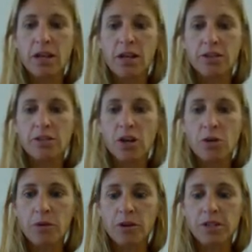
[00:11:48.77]
So
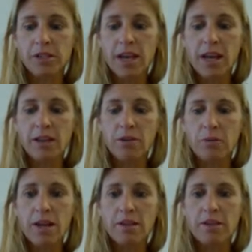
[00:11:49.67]
we're going to say the
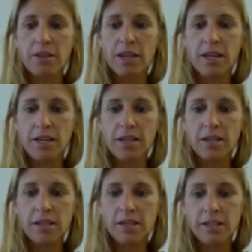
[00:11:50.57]
width
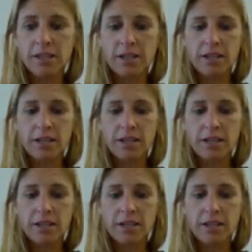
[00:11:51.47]
is